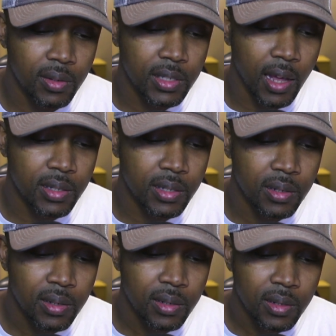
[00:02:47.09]

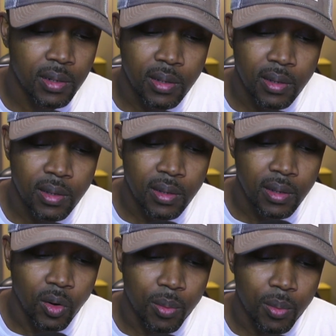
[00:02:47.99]
text
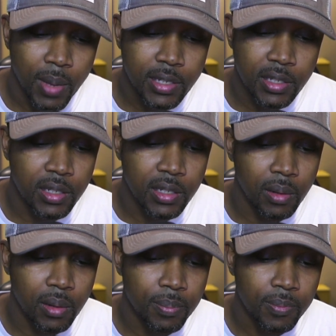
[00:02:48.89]
or message
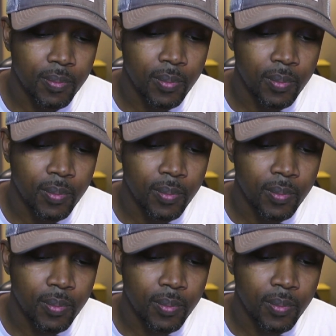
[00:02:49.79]
them,